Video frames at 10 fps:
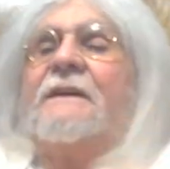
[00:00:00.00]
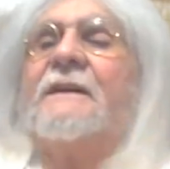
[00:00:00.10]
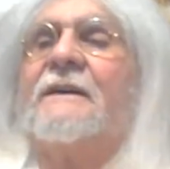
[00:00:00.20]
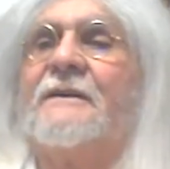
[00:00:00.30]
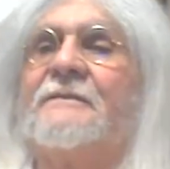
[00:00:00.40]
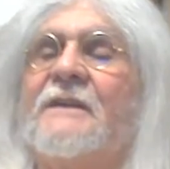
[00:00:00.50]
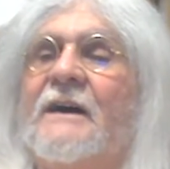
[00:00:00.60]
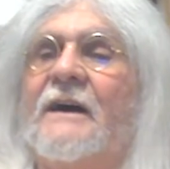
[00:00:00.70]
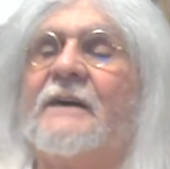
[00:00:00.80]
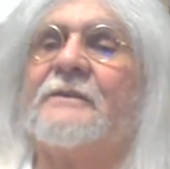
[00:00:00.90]
Uh,
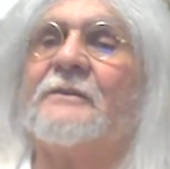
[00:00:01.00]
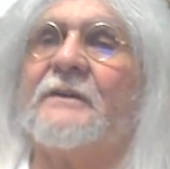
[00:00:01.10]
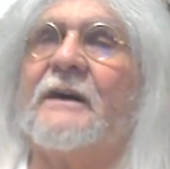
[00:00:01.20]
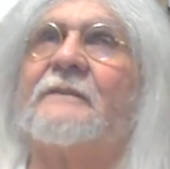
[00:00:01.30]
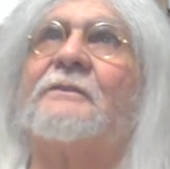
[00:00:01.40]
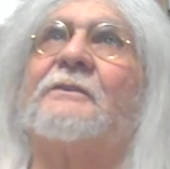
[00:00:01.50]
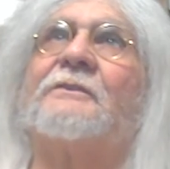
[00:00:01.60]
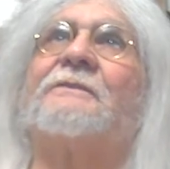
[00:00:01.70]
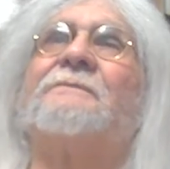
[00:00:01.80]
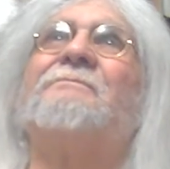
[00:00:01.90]
I know I
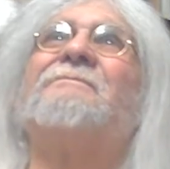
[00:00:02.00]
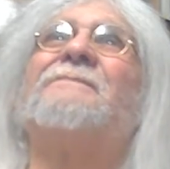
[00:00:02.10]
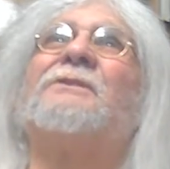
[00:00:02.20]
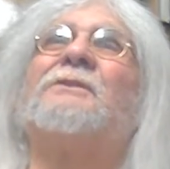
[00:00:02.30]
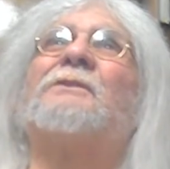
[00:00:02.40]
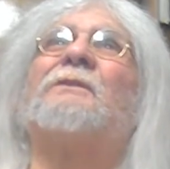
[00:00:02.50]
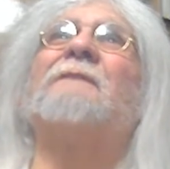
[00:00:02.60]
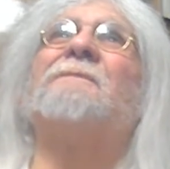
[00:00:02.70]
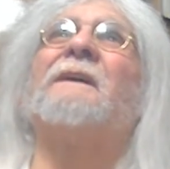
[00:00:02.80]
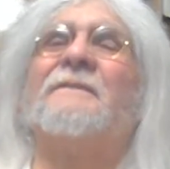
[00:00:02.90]
heard through the
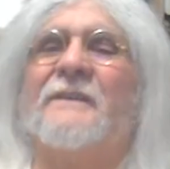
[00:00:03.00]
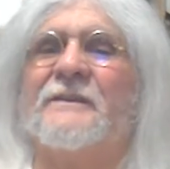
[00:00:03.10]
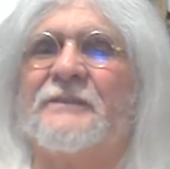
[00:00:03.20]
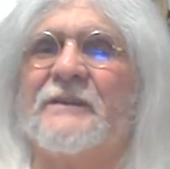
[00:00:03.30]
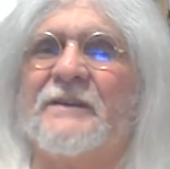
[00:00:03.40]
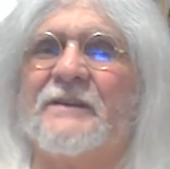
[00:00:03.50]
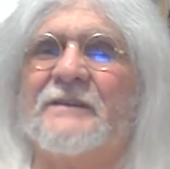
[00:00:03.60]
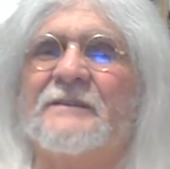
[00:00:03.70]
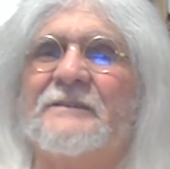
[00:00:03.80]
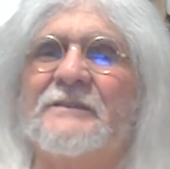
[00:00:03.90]
grapevine that the
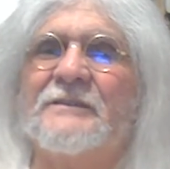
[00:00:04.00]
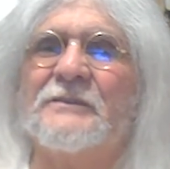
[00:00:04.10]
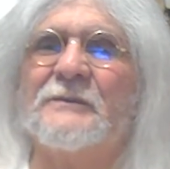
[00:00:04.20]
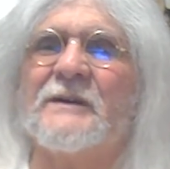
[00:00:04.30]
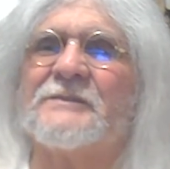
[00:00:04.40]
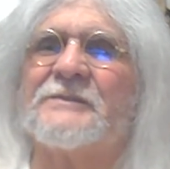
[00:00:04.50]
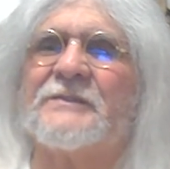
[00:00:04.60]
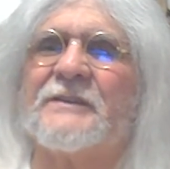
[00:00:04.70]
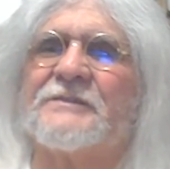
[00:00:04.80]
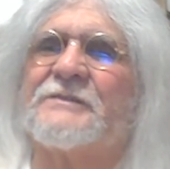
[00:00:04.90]
U.S.
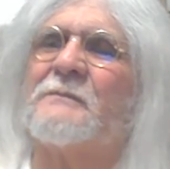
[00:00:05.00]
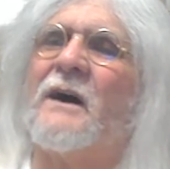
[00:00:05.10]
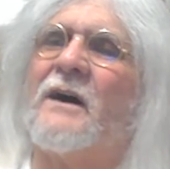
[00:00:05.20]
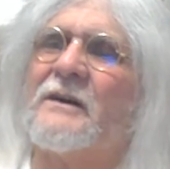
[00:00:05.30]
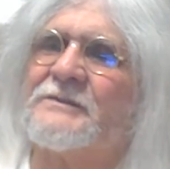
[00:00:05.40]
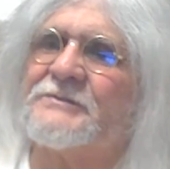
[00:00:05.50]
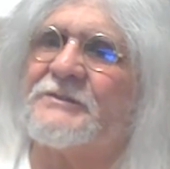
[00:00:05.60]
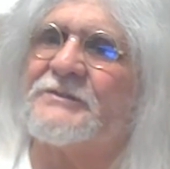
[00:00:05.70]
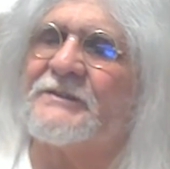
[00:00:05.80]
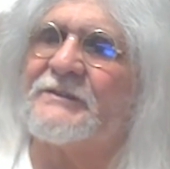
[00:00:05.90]
sent some
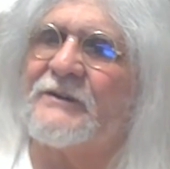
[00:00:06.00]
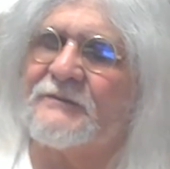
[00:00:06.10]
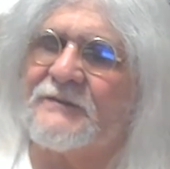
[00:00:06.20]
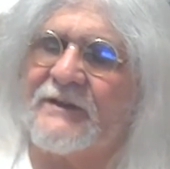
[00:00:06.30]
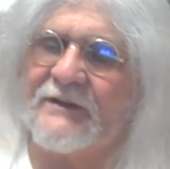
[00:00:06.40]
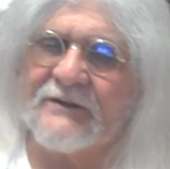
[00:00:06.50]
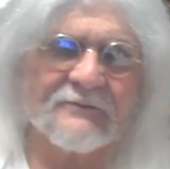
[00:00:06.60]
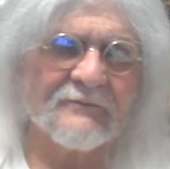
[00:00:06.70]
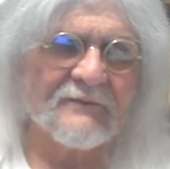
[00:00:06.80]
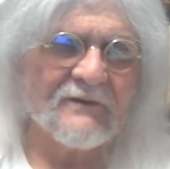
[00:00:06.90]
oxygen over there.
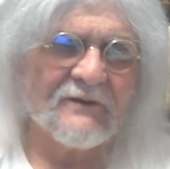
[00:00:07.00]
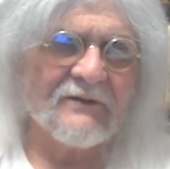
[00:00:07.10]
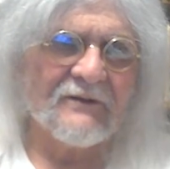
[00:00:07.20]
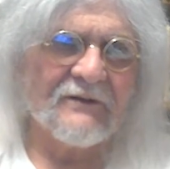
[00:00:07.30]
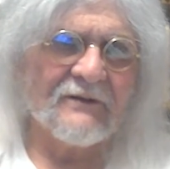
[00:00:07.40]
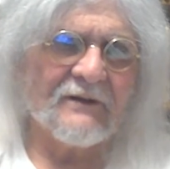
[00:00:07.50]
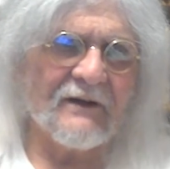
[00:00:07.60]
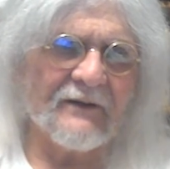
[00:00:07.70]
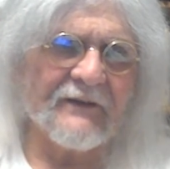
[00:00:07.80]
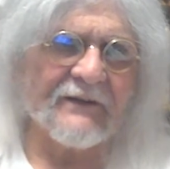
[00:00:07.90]

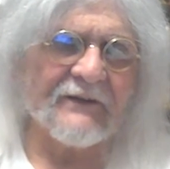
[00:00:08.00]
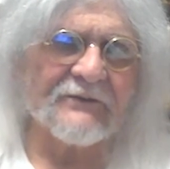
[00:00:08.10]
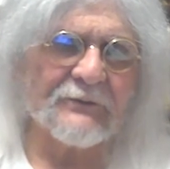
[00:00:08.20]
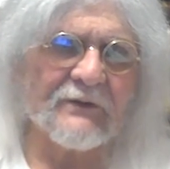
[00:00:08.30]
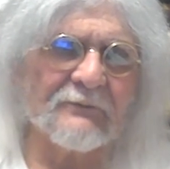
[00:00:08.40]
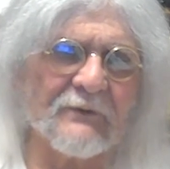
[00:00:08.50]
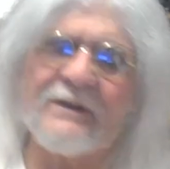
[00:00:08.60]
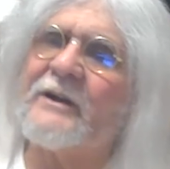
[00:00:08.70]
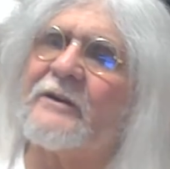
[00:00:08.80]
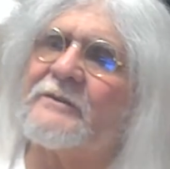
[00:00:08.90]
I think that's
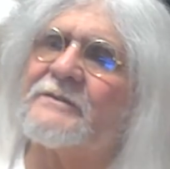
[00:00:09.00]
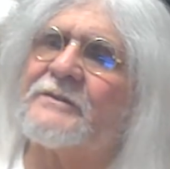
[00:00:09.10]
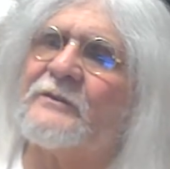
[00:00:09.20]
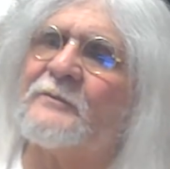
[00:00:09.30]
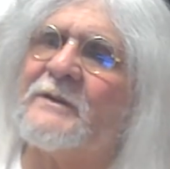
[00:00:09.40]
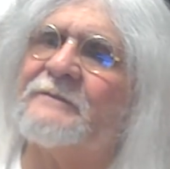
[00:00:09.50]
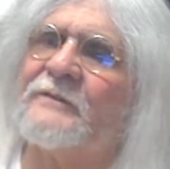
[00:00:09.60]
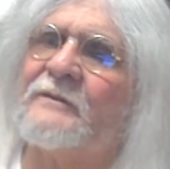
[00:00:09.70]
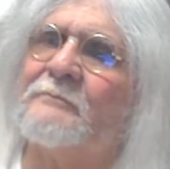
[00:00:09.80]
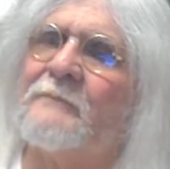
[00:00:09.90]
what Heron told me
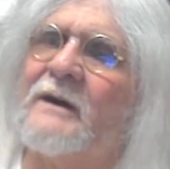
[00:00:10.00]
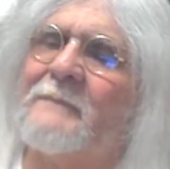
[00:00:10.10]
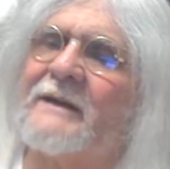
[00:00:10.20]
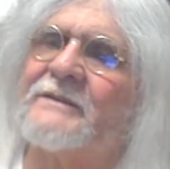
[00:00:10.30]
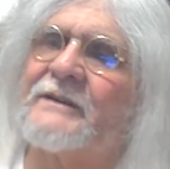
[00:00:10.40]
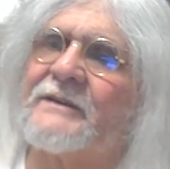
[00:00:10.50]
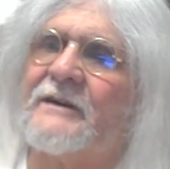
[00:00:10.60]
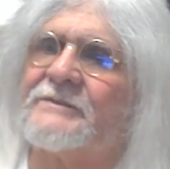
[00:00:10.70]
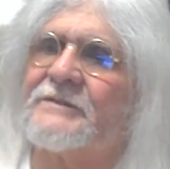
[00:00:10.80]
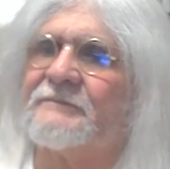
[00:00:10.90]
from Magna
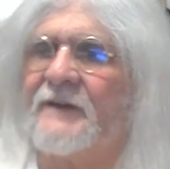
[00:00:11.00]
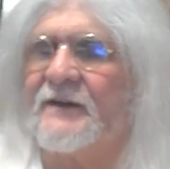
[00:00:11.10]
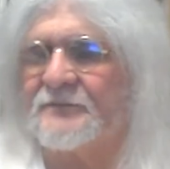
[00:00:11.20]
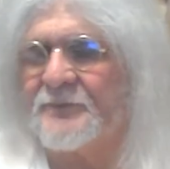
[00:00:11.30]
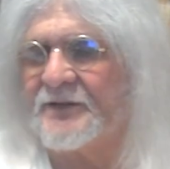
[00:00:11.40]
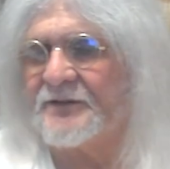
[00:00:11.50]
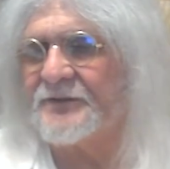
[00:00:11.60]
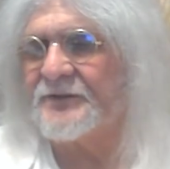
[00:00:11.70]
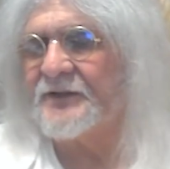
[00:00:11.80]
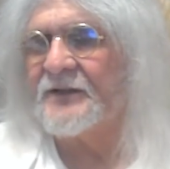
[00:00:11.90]
Carta fountain pens.